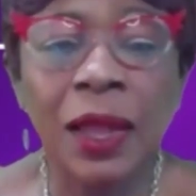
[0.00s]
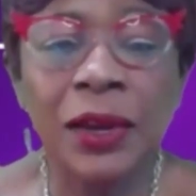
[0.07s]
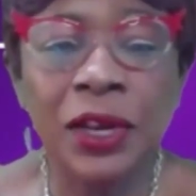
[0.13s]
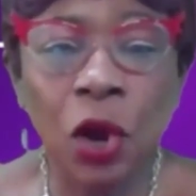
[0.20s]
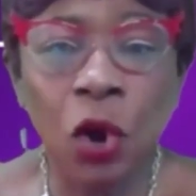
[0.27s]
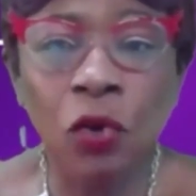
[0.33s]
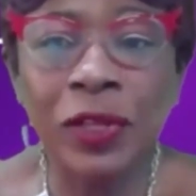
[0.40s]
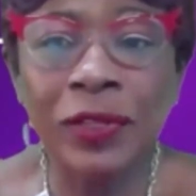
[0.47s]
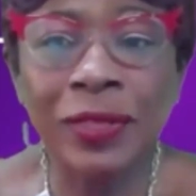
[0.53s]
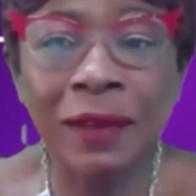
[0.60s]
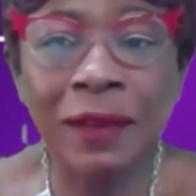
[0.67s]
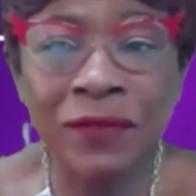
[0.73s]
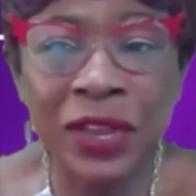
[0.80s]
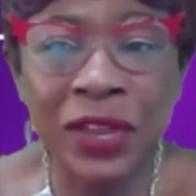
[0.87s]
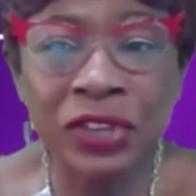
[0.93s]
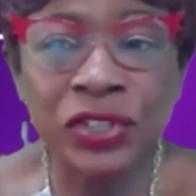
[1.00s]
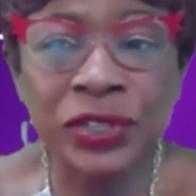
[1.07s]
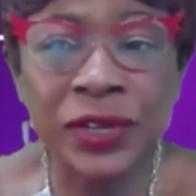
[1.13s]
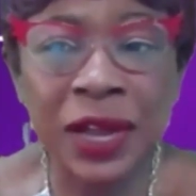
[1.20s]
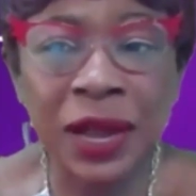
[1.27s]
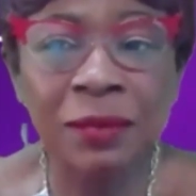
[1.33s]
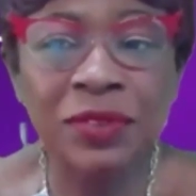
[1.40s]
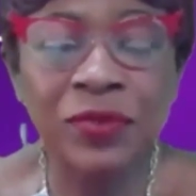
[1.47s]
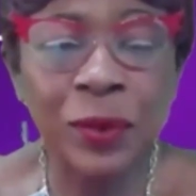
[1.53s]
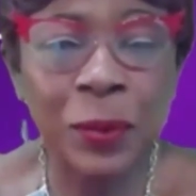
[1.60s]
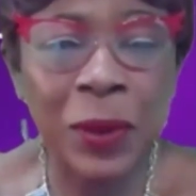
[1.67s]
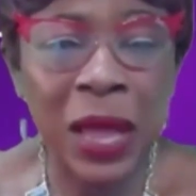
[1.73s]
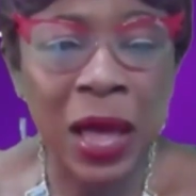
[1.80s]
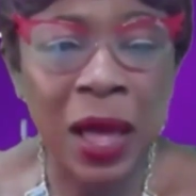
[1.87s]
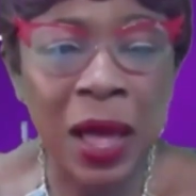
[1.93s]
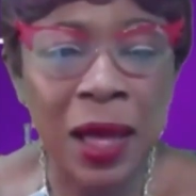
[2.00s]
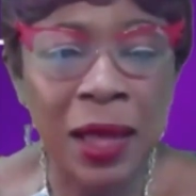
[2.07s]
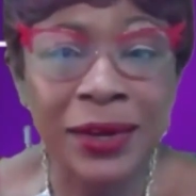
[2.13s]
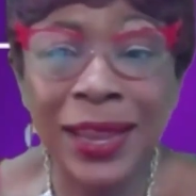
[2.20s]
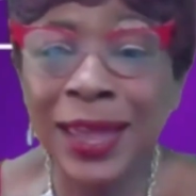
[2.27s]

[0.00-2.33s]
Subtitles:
know that that vision comes from God,